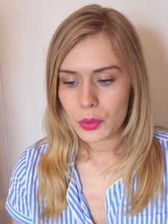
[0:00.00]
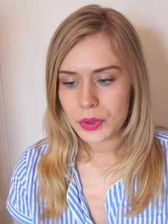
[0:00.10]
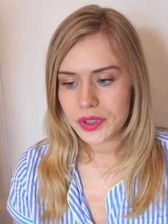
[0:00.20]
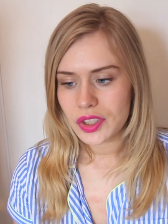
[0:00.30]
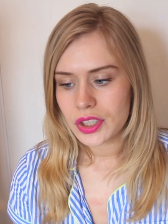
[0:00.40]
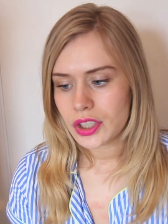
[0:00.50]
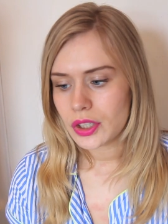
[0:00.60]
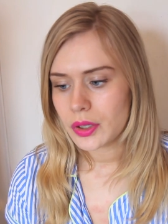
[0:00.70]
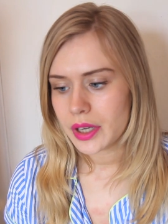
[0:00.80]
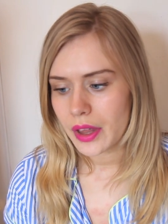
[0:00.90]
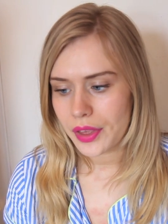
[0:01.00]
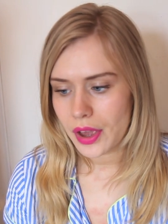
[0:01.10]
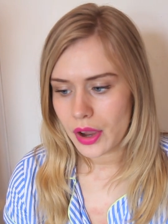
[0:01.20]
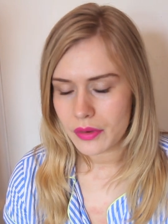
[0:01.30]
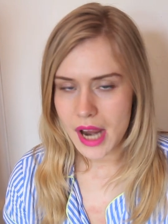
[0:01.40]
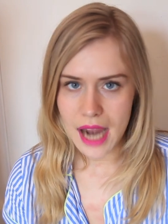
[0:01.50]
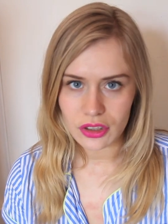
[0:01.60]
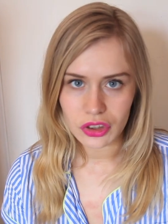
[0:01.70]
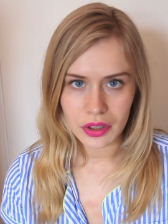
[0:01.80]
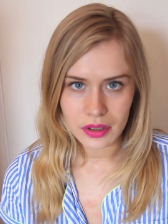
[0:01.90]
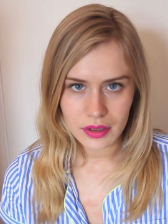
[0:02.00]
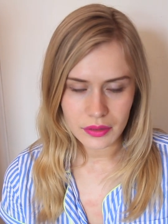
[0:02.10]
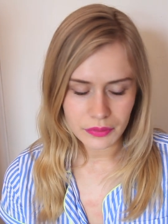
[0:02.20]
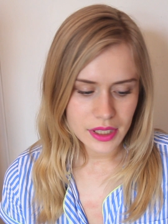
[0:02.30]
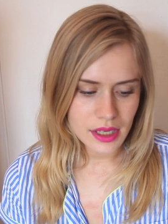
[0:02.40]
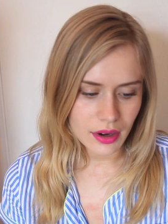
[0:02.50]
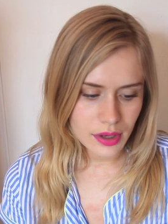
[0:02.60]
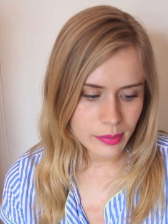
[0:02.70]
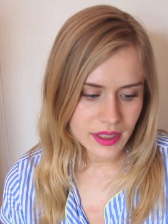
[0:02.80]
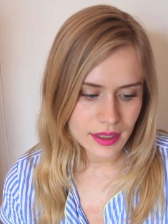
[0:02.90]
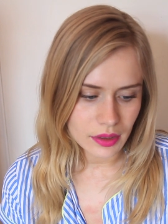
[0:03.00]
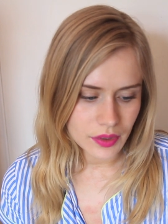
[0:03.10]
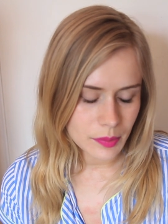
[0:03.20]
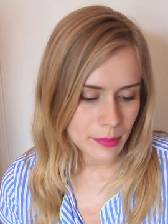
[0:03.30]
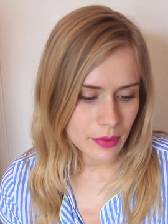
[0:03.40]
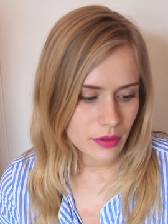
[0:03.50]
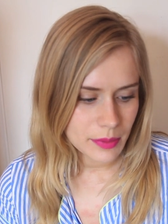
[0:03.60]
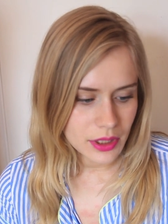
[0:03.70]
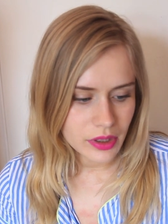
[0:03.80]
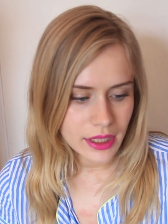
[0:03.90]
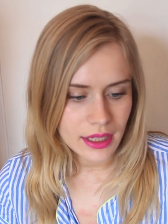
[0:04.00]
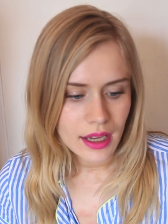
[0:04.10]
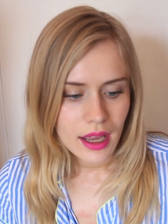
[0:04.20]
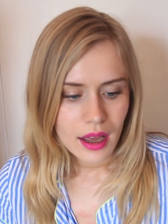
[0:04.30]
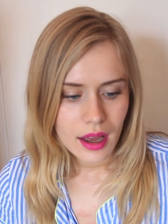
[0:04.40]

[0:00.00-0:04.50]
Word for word: I wanted to do another reaction video because lots of people have been doing